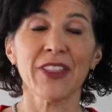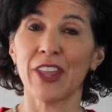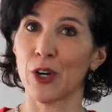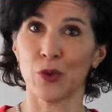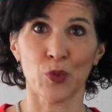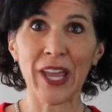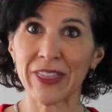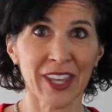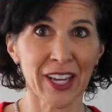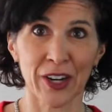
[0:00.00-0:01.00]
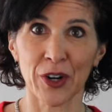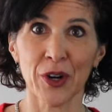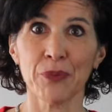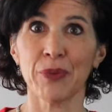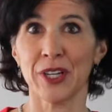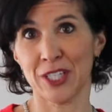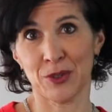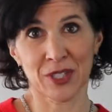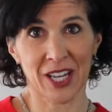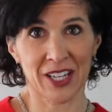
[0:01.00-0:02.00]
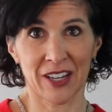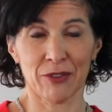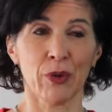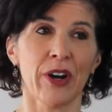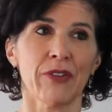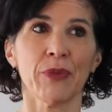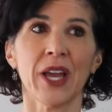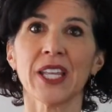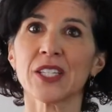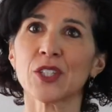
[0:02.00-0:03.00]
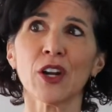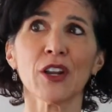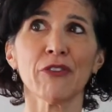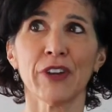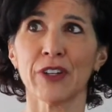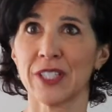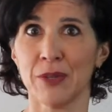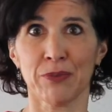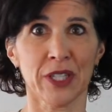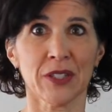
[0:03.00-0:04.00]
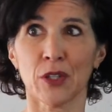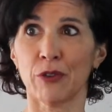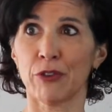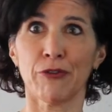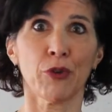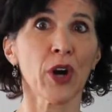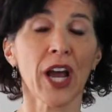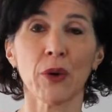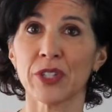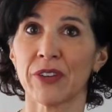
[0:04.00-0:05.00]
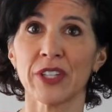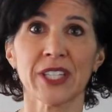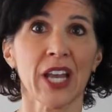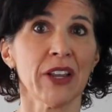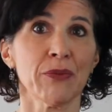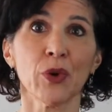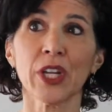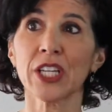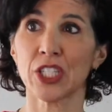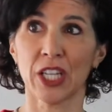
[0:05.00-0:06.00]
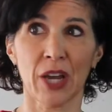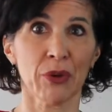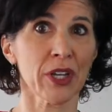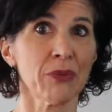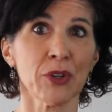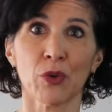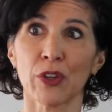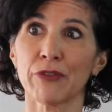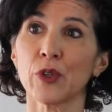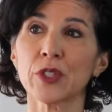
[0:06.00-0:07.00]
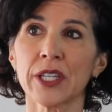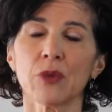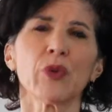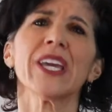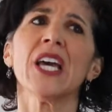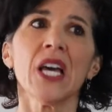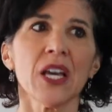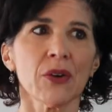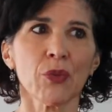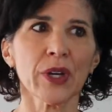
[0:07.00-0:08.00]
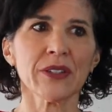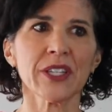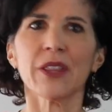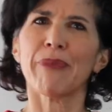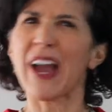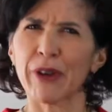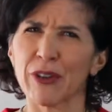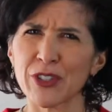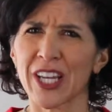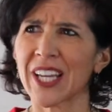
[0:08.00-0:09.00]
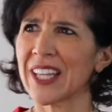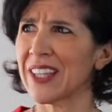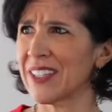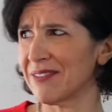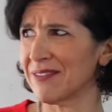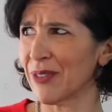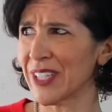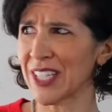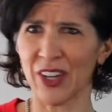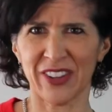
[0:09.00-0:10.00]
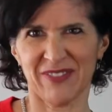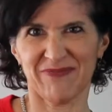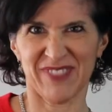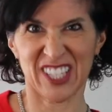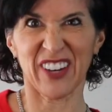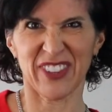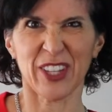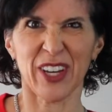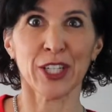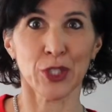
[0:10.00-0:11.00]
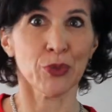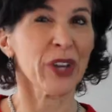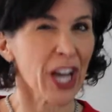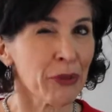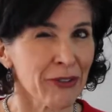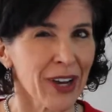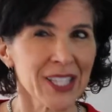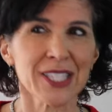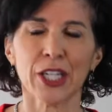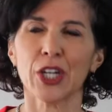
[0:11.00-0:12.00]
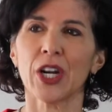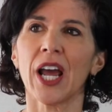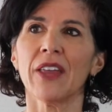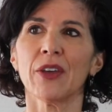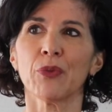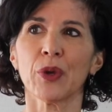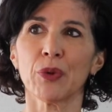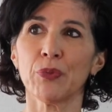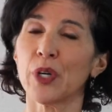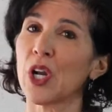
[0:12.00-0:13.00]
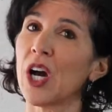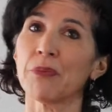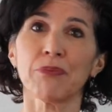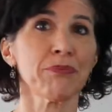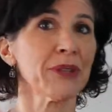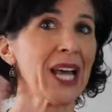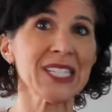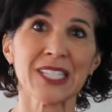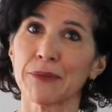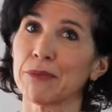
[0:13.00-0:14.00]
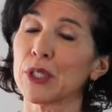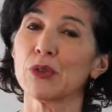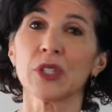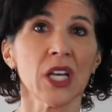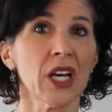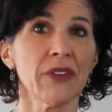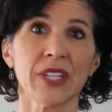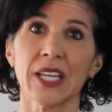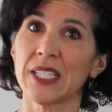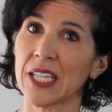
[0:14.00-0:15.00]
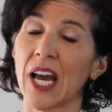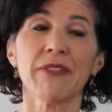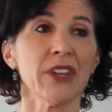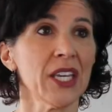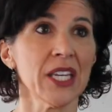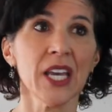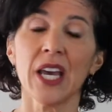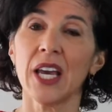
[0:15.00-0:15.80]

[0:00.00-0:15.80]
that are right there, but she was kind of never aware of them. And it started off very simply. So for 4 hours every Saturday morning, she and I would come to North Fulton, and we did the background check, and we did all the stuff that you had to do to become a volunteer, and then we would put on plastic blue gloves and dive in